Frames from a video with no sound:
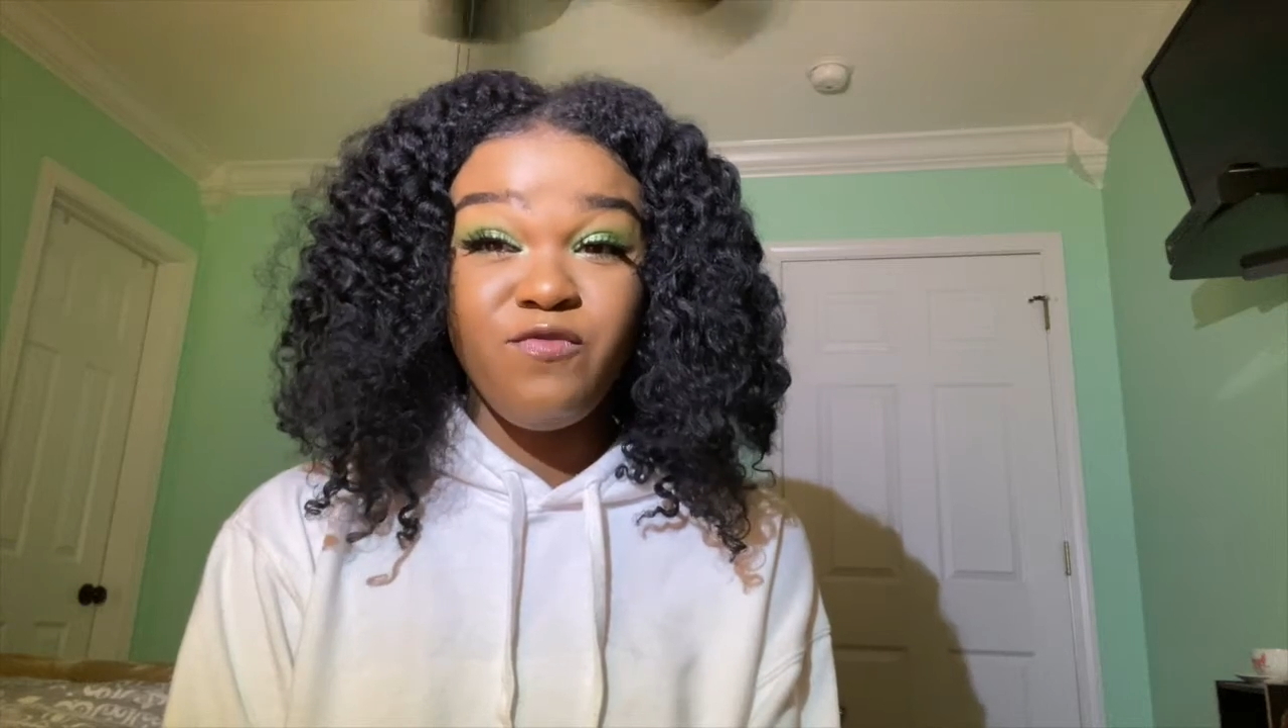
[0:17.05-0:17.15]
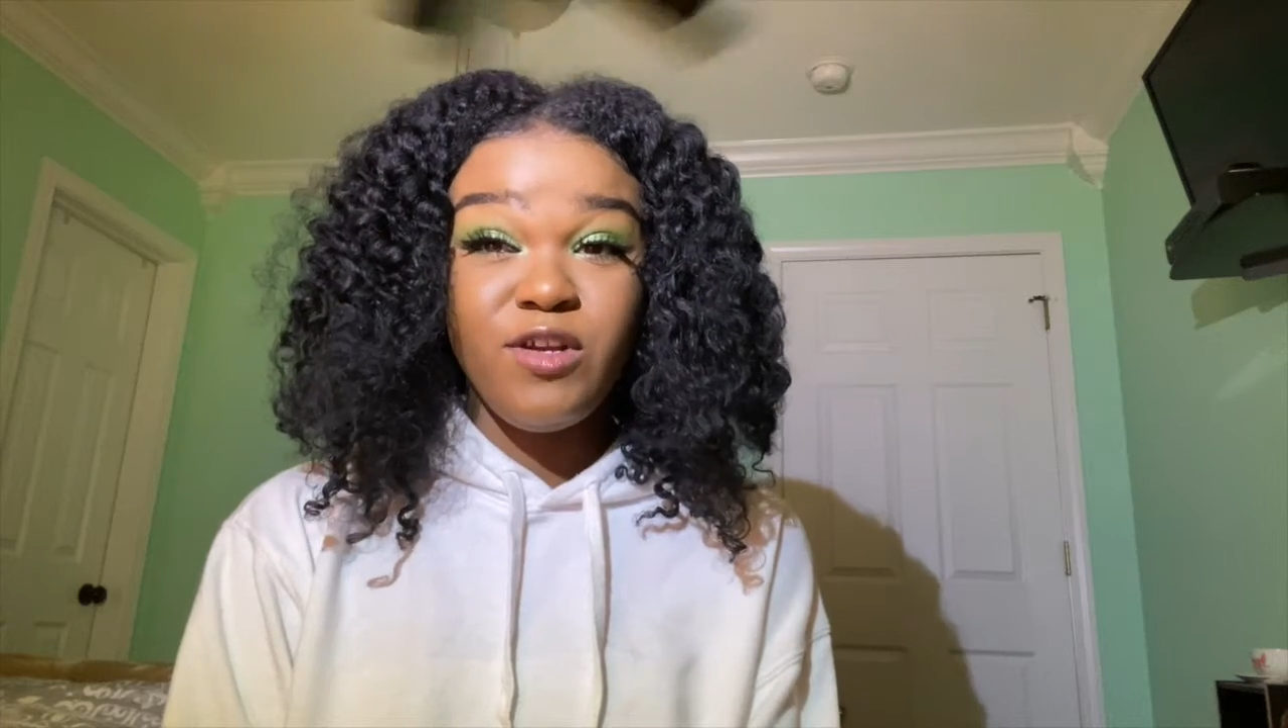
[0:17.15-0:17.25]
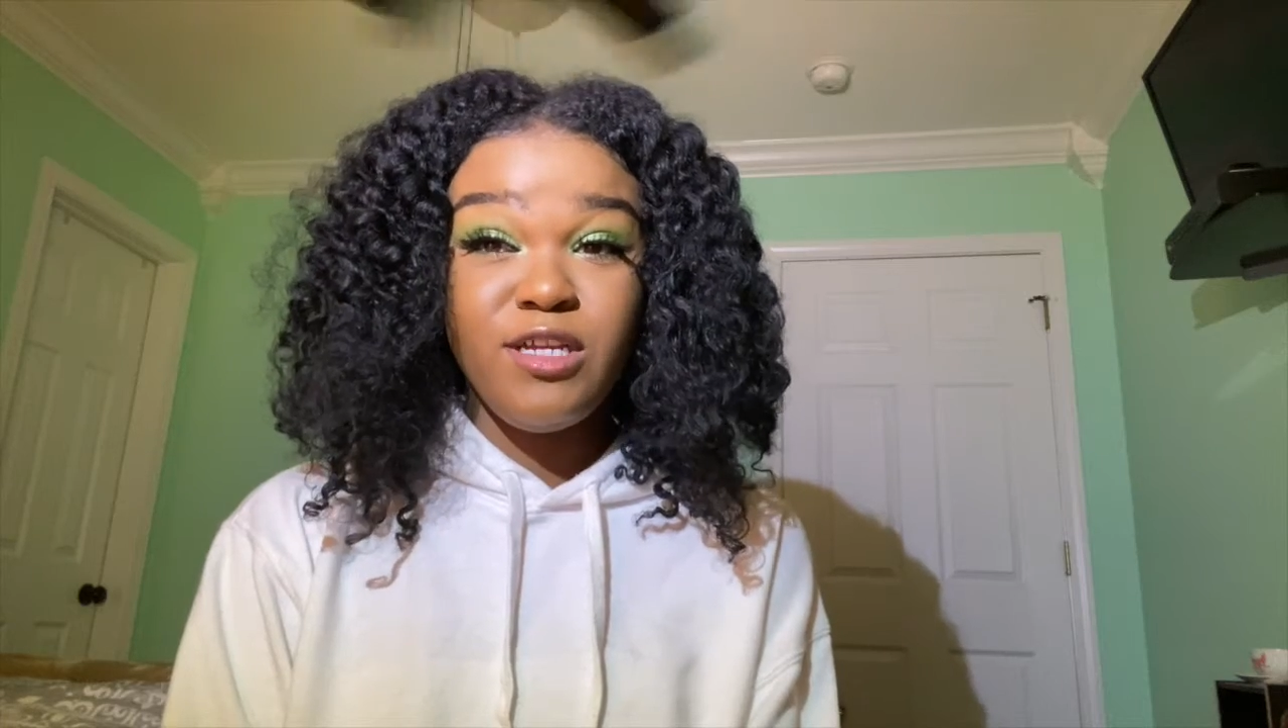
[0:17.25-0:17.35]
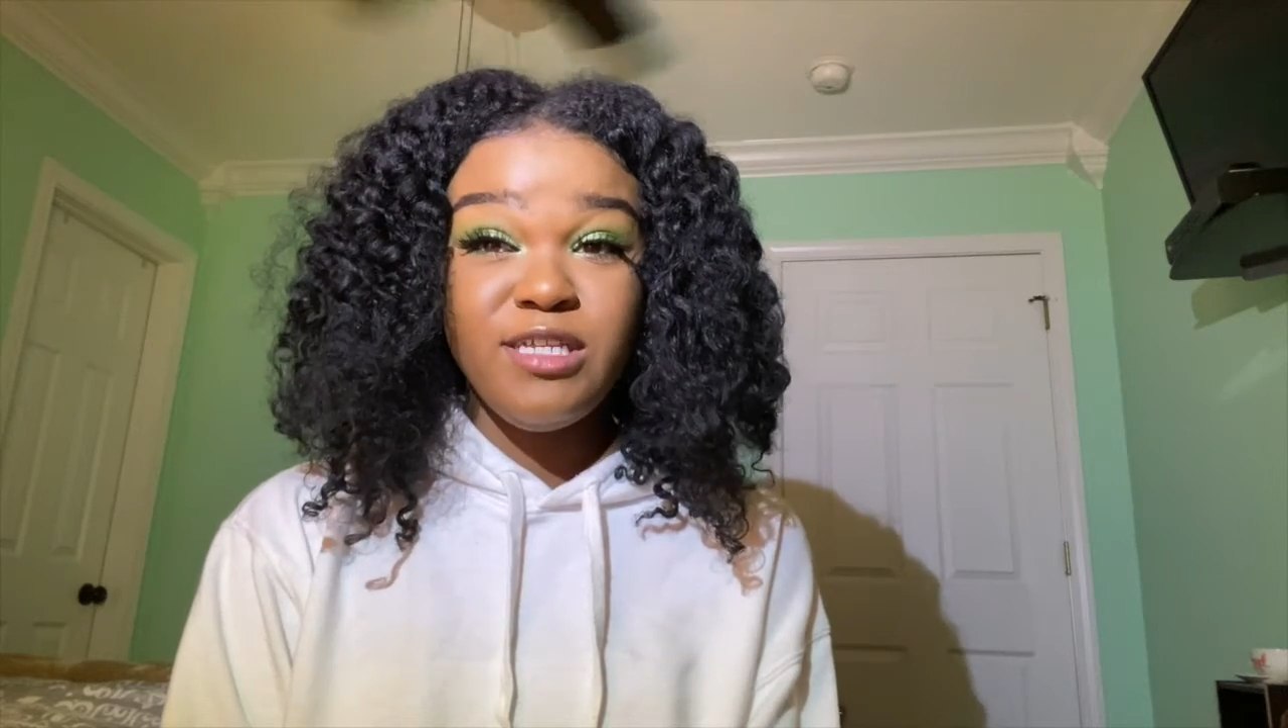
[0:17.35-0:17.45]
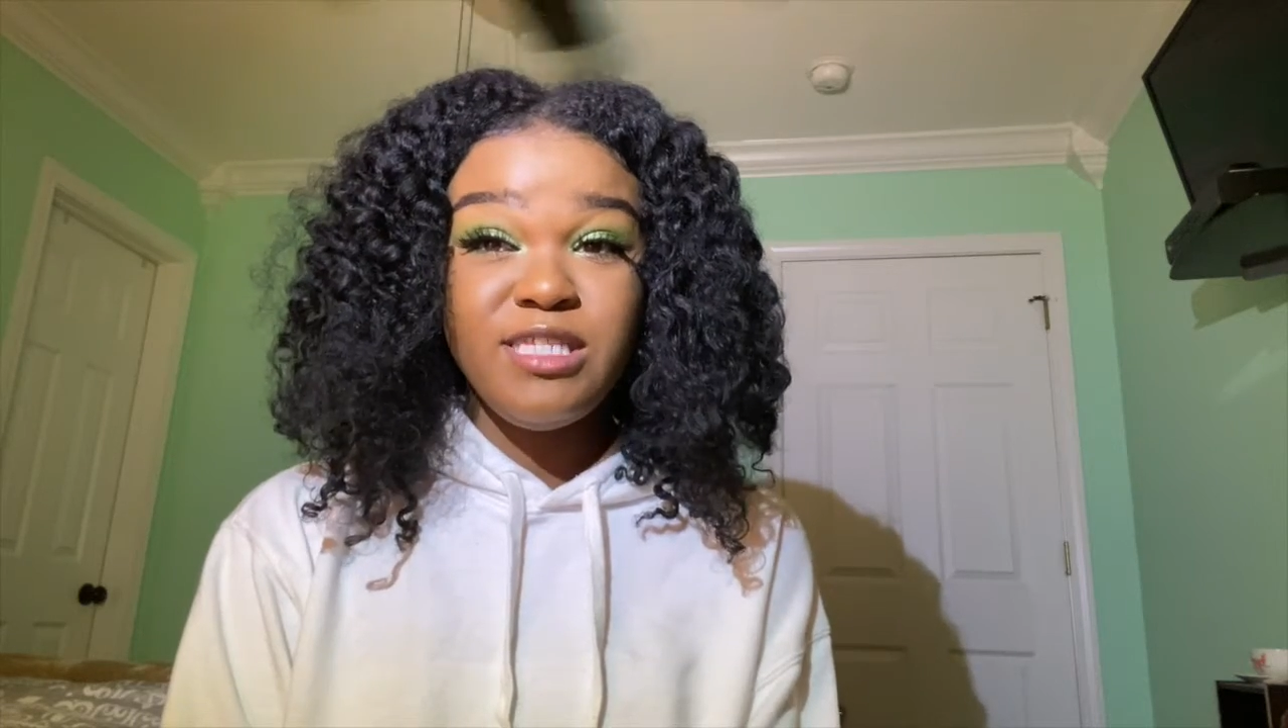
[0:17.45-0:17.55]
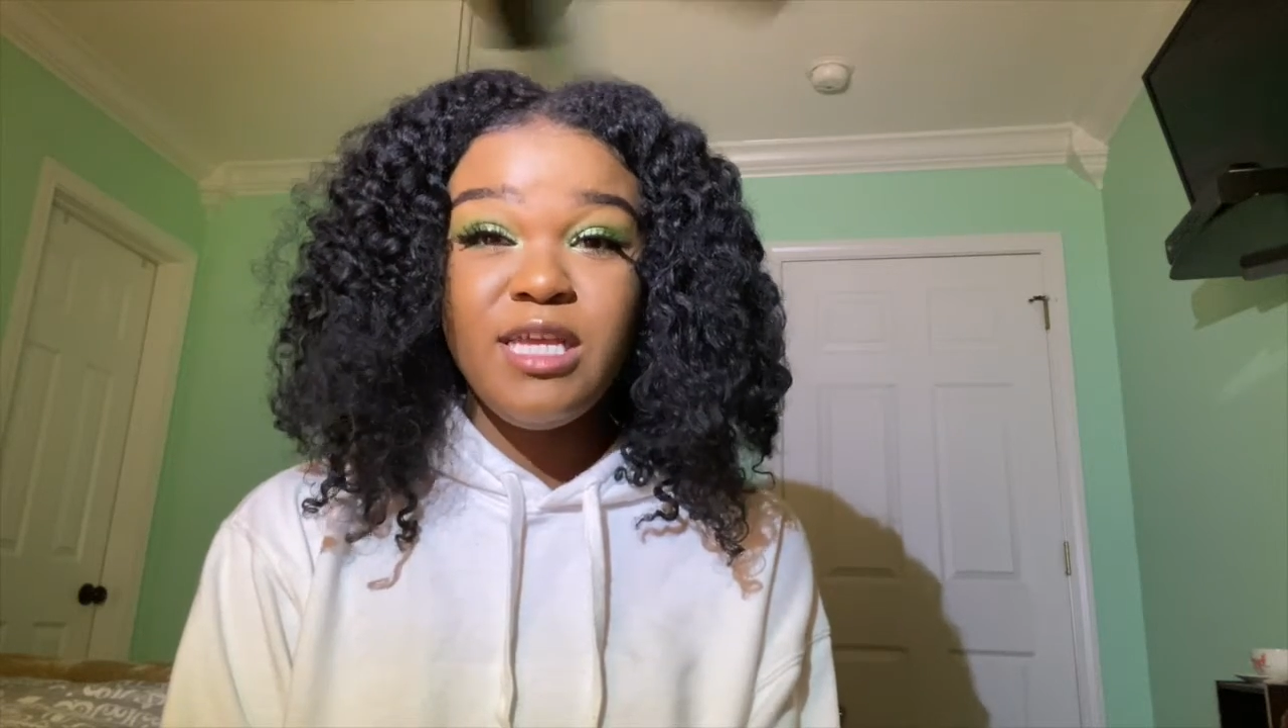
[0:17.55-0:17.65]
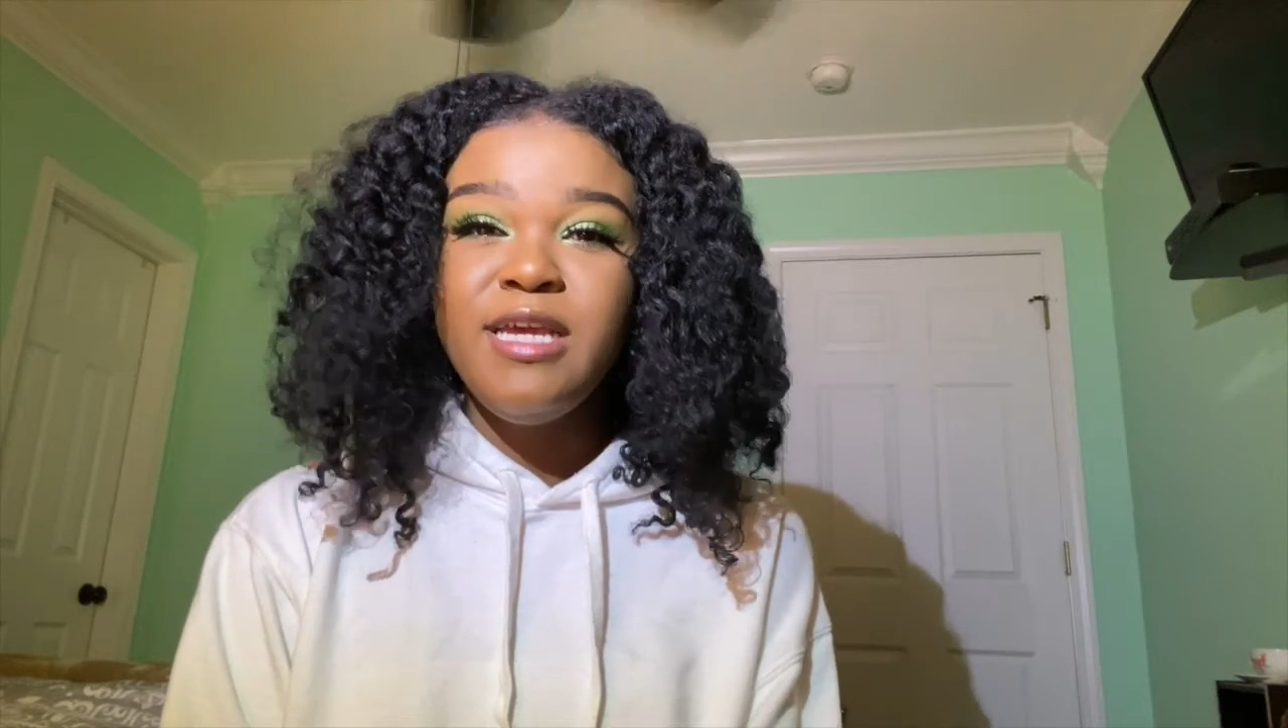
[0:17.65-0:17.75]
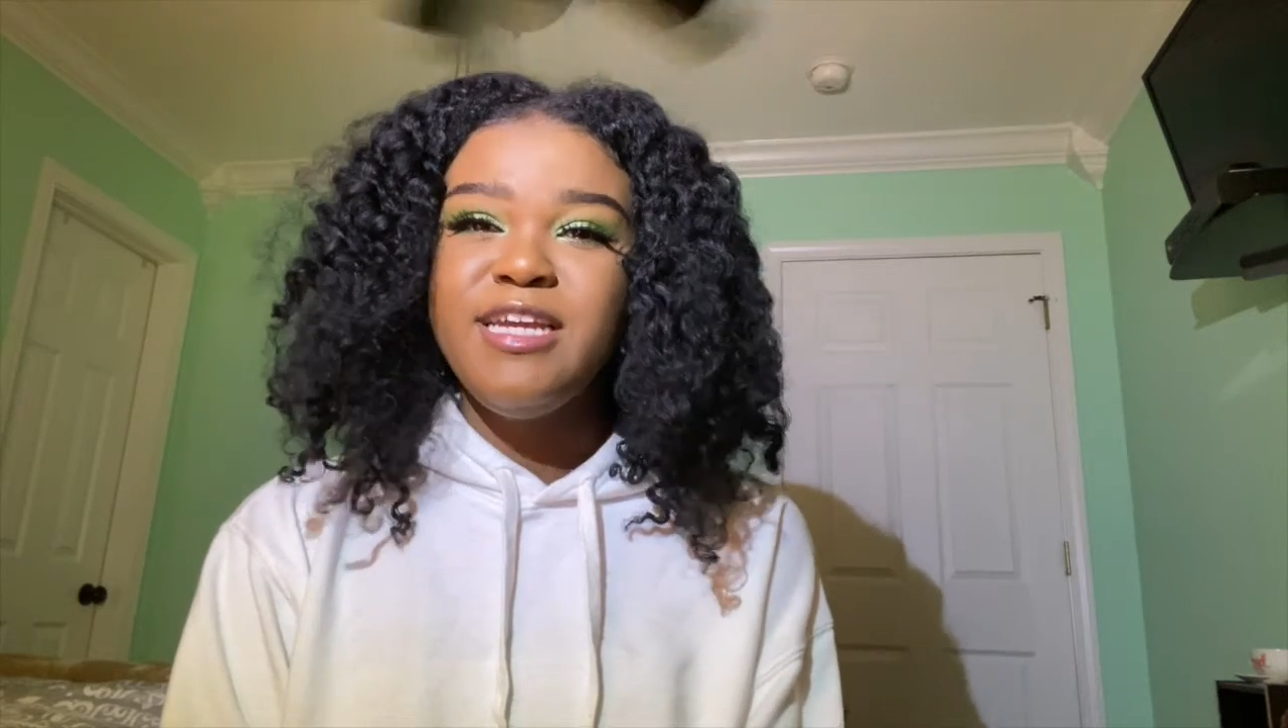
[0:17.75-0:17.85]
for this?